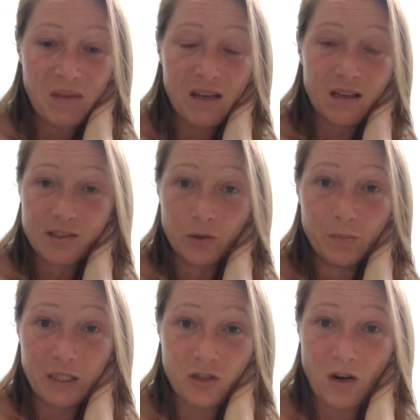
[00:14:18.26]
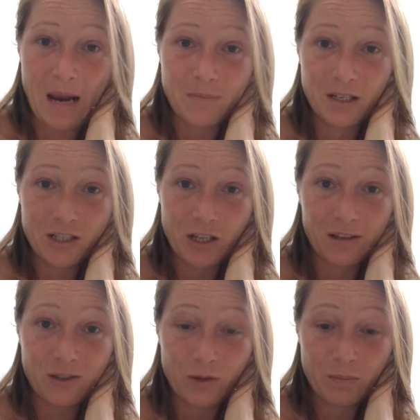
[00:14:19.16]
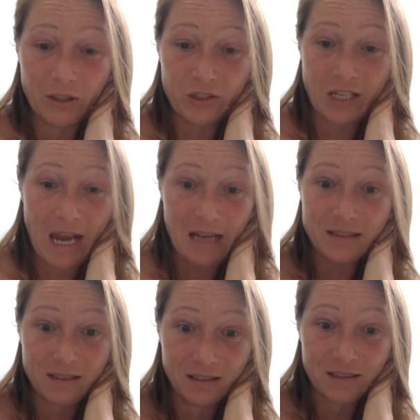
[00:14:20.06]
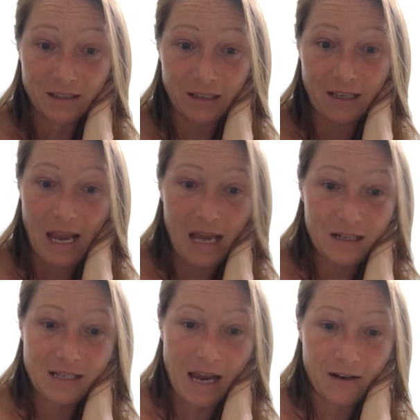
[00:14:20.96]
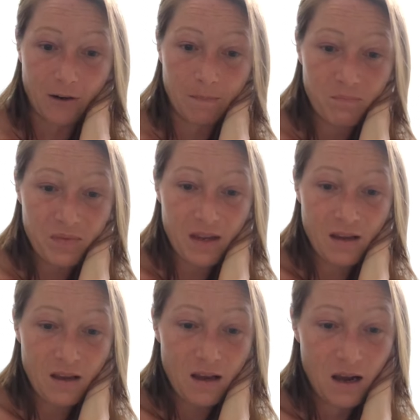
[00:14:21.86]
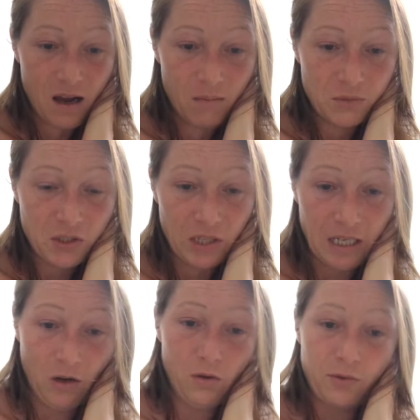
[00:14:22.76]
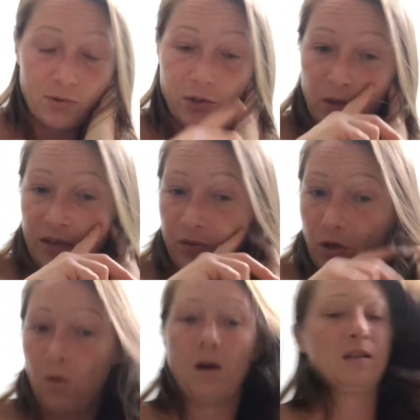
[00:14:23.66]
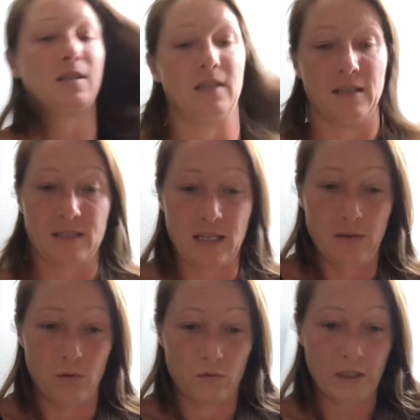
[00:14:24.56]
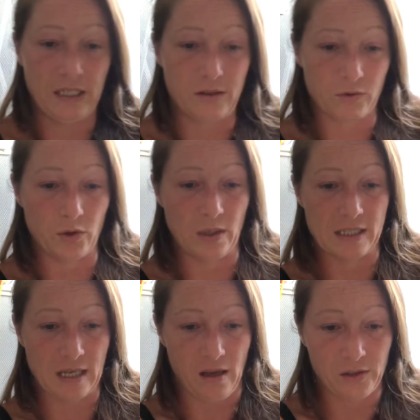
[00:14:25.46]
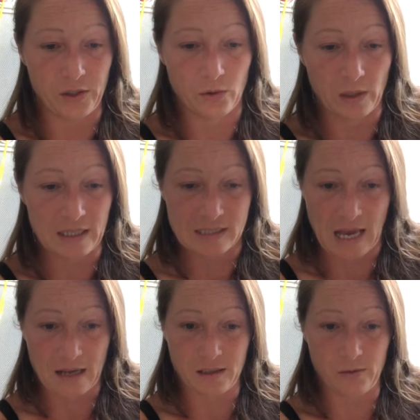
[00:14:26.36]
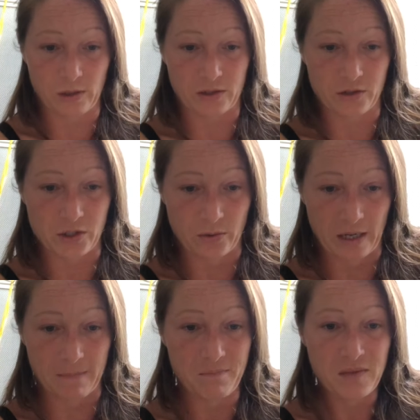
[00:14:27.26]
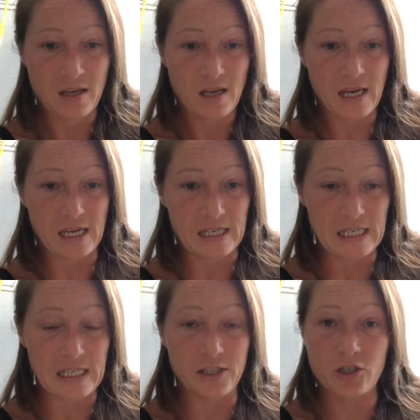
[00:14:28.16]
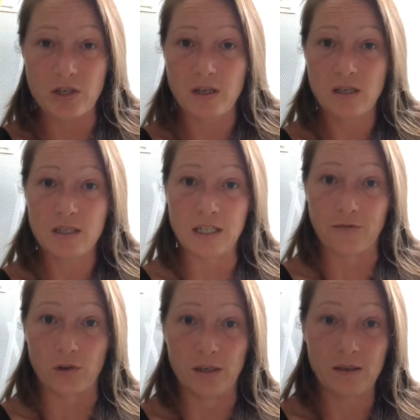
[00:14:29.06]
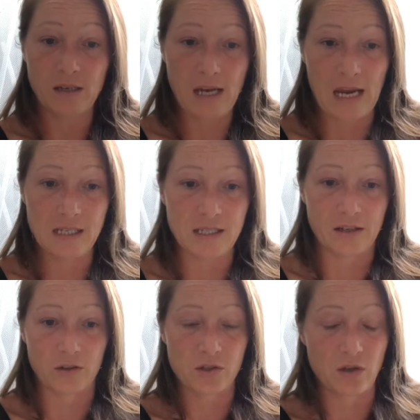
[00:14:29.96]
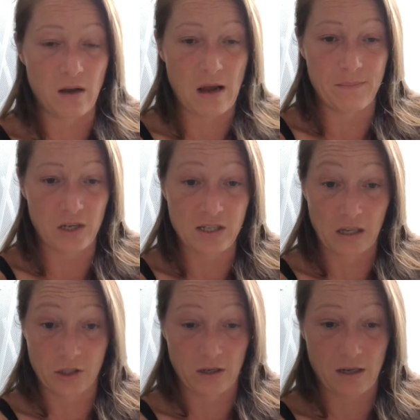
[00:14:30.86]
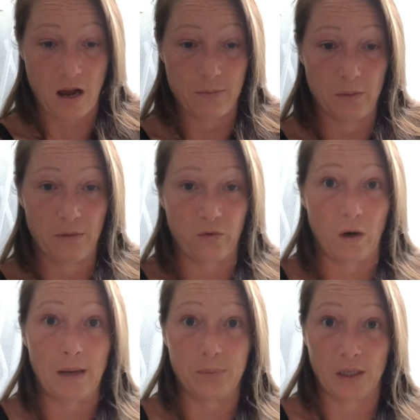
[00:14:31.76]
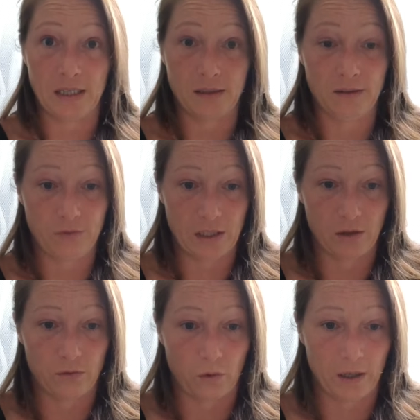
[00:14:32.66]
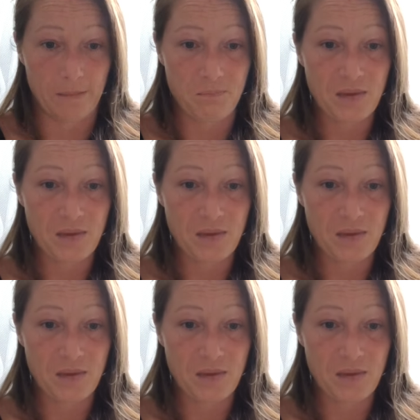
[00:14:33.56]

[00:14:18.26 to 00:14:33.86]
because it would be trapped in a shelter with a bunch of cats and it's a cat attacker. Um, so they go through, if you go on to this, they will read through and tell you exactly what they're doing in each different case here. So I'm going to touch on a couple before I play the video for you.